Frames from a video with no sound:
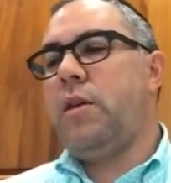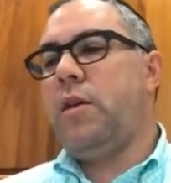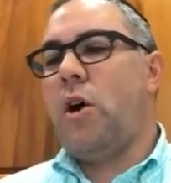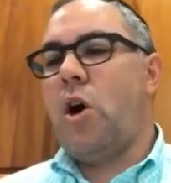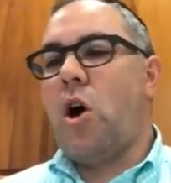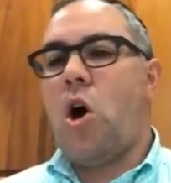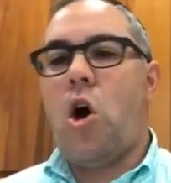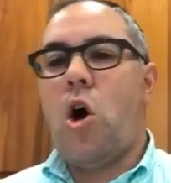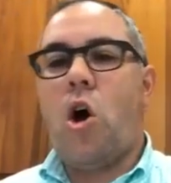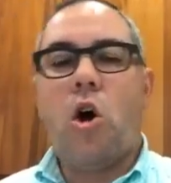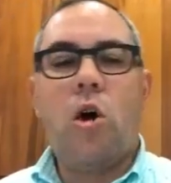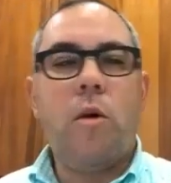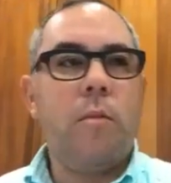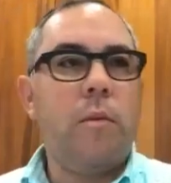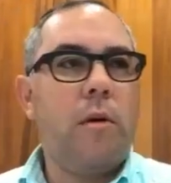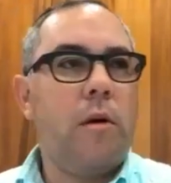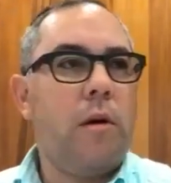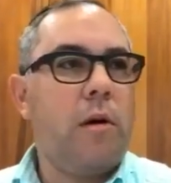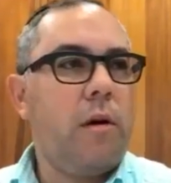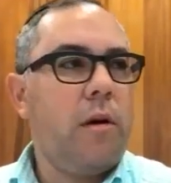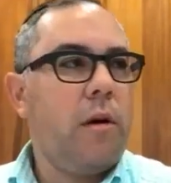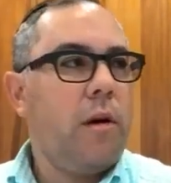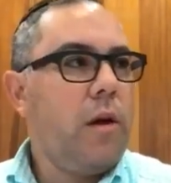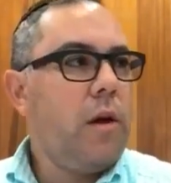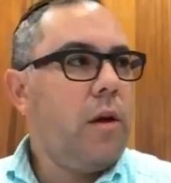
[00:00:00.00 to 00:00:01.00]

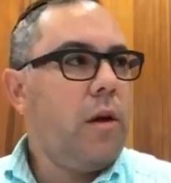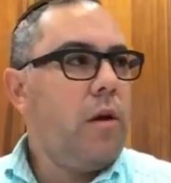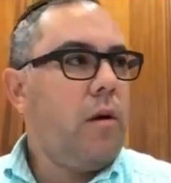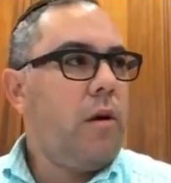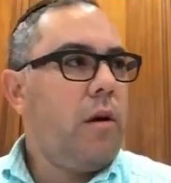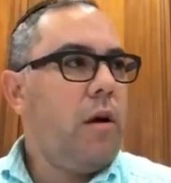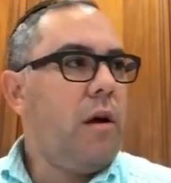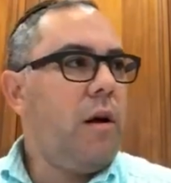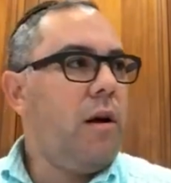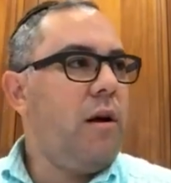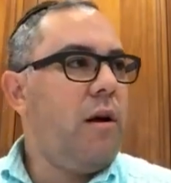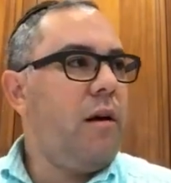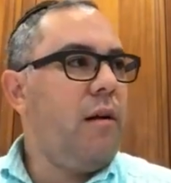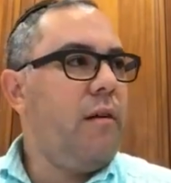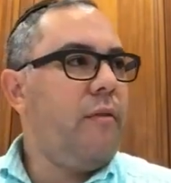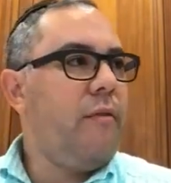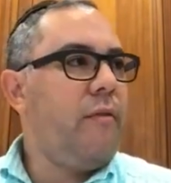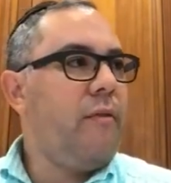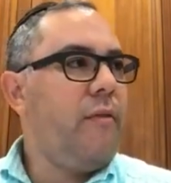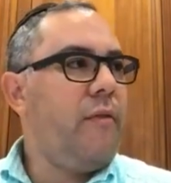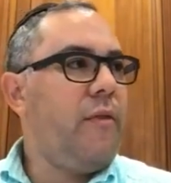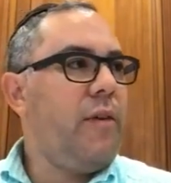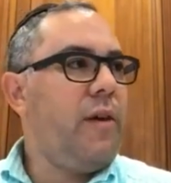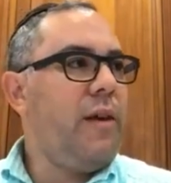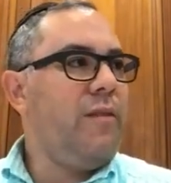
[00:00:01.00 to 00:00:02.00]
armor of
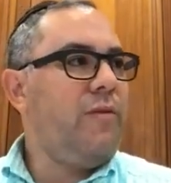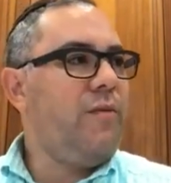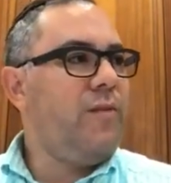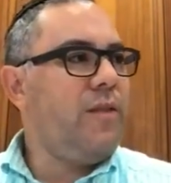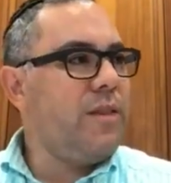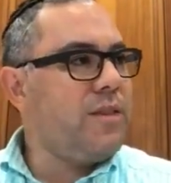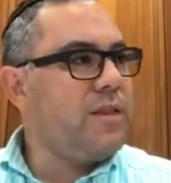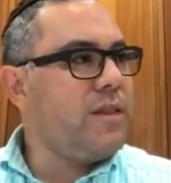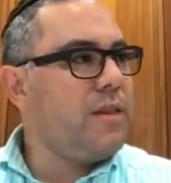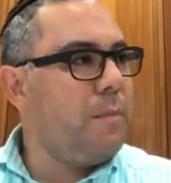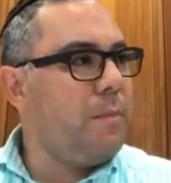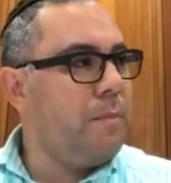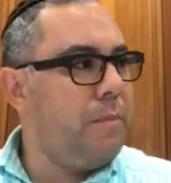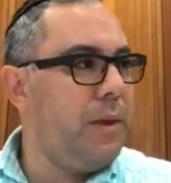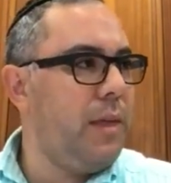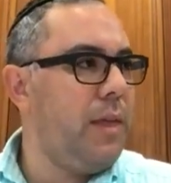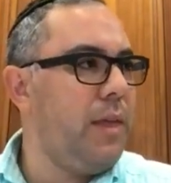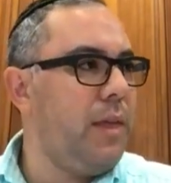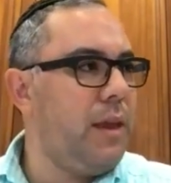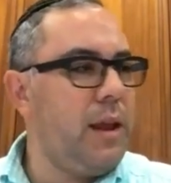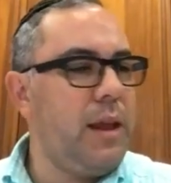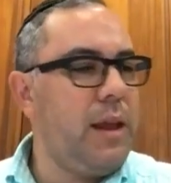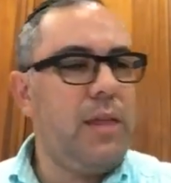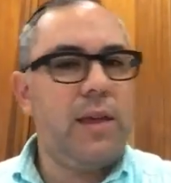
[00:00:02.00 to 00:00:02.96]
invincibility